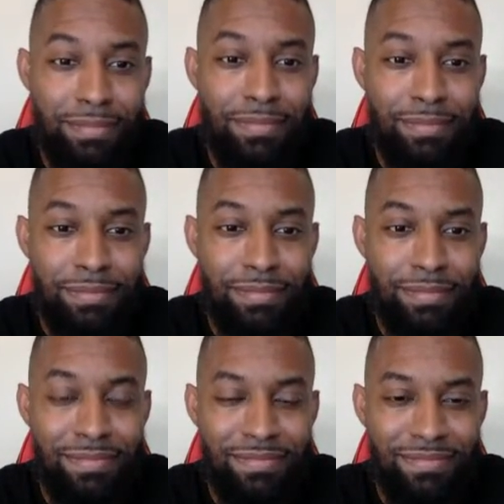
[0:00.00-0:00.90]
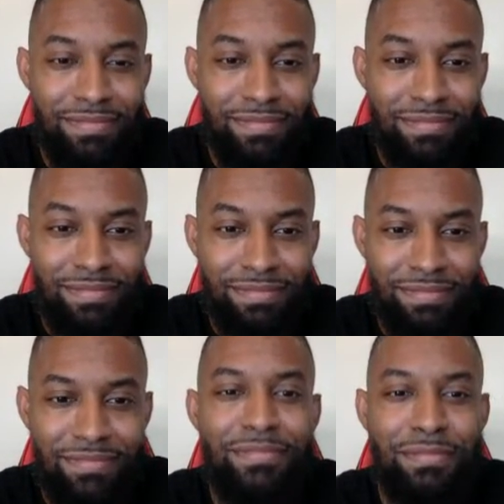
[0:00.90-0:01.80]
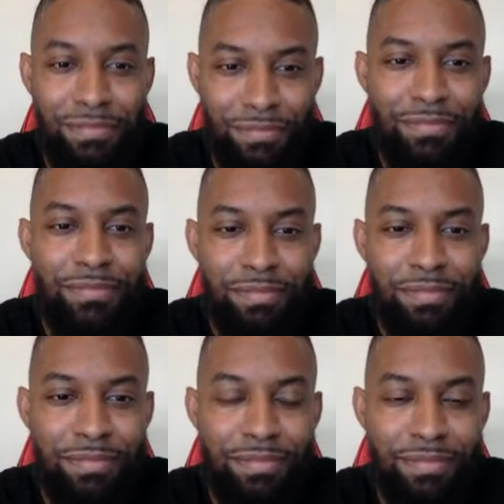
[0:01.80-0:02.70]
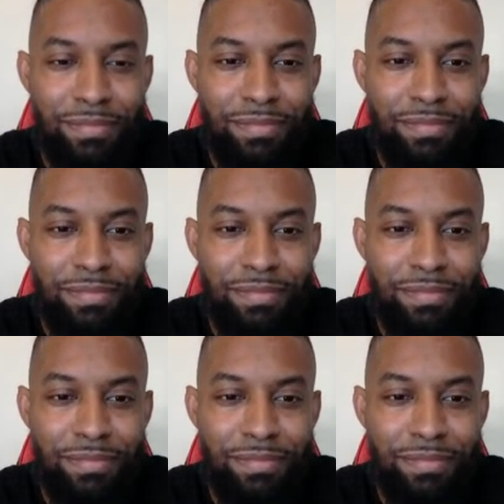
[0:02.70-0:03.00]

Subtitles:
(silent)